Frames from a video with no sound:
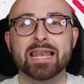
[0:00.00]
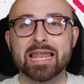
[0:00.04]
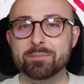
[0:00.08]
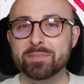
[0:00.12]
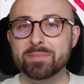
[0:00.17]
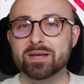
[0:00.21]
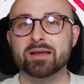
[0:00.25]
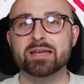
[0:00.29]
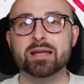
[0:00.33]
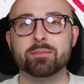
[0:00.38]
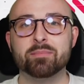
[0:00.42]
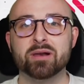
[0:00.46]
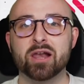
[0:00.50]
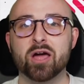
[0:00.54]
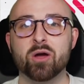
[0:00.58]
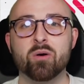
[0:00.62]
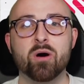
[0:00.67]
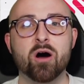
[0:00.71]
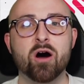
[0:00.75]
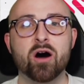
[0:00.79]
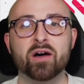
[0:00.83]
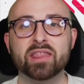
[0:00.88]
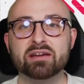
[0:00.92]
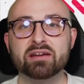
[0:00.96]
Let me know down
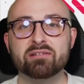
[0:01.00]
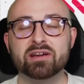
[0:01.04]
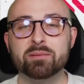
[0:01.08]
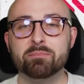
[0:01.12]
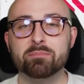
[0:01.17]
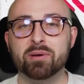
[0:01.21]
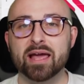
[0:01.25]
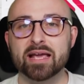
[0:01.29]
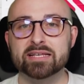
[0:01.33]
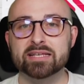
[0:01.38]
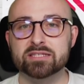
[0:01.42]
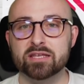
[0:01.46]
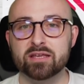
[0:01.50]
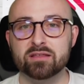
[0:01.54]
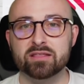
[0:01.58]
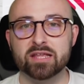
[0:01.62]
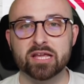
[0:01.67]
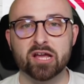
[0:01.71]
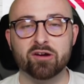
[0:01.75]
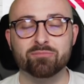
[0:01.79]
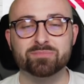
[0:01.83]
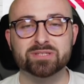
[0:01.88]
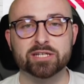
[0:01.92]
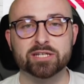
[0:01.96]
below, are there any players that you
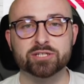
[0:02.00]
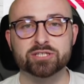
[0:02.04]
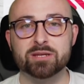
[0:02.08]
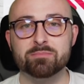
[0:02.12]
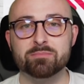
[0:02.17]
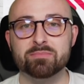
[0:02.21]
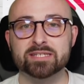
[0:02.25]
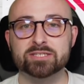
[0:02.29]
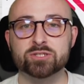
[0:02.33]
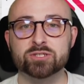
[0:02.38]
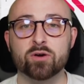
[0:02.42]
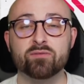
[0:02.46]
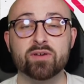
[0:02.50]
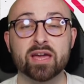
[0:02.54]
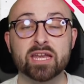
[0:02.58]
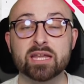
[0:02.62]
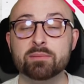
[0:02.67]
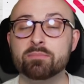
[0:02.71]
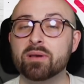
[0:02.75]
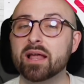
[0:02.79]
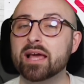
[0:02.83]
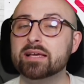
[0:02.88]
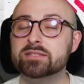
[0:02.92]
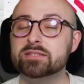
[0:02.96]
think I've potentially missed off?
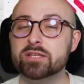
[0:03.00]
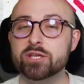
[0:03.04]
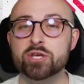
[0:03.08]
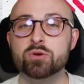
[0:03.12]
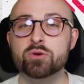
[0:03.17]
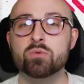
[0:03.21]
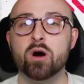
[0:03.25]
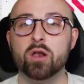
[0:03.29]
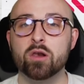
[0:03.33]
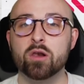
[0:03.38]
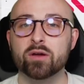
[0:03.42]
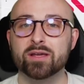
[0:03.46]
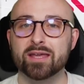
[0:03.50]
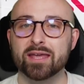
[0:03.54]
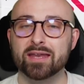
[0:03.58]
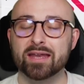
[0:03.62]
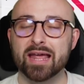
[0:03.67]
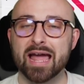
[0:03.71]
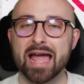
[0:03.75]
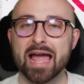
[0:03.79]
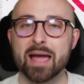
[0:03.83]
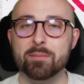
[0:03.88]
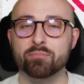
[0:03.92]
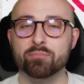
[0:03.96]
Any players that you are
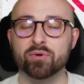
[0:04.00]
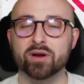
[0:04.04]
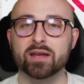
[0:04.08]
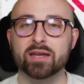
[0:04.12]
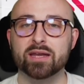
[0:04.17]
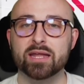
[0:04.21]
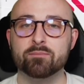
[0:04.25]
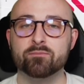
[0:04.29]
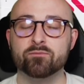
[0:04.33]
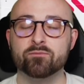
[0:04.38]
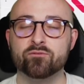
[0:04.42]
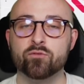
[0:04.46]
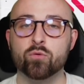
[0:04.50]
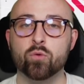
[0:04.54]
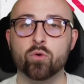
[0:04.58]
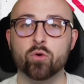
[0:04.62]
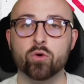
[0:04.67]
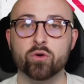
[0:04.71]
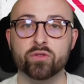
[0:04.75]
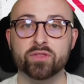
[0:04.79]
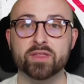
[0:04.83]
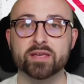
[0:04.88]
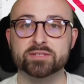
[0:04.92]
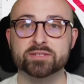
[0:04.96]
looking at bringing in
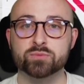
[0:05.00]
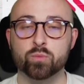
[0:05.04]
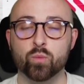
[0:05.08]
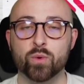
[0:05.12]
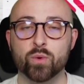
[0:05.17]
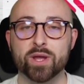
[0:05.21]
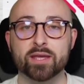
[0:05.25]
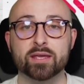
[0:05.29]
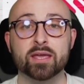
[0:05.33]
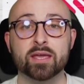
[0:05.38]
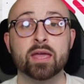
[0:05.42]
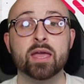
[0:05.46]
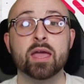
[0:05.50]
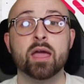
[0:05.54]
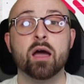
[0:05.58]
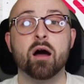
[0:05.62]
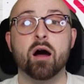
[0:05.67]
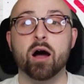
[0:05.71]
for this week?